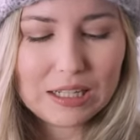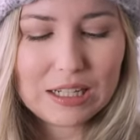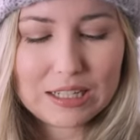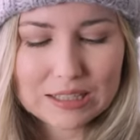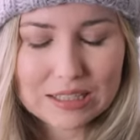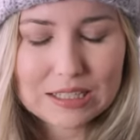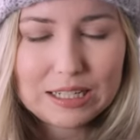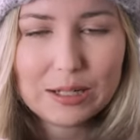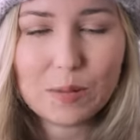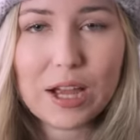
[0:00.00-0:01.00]
It is going to
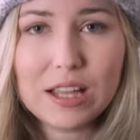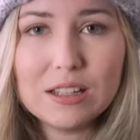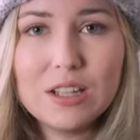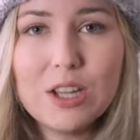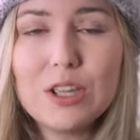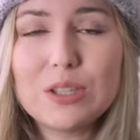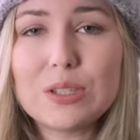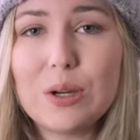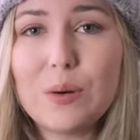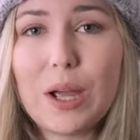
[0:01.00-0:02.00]
take a while,
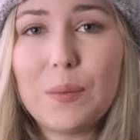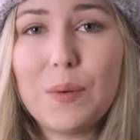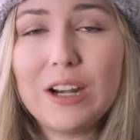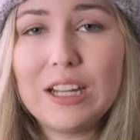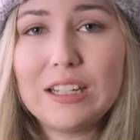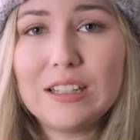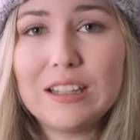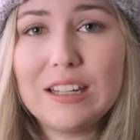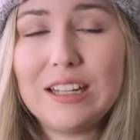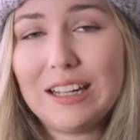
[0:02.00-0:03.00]
so I wanted
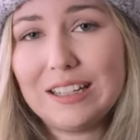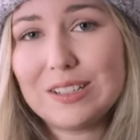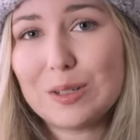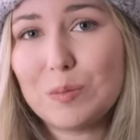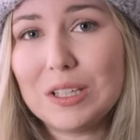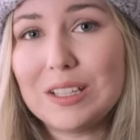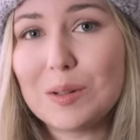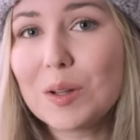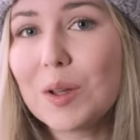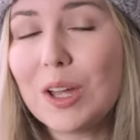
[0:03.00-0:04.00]
the knitting to be
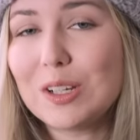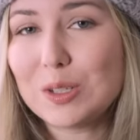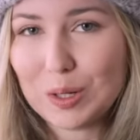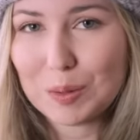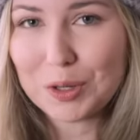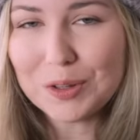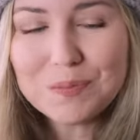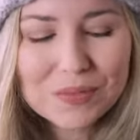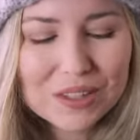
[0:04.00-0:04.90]
enjoyable.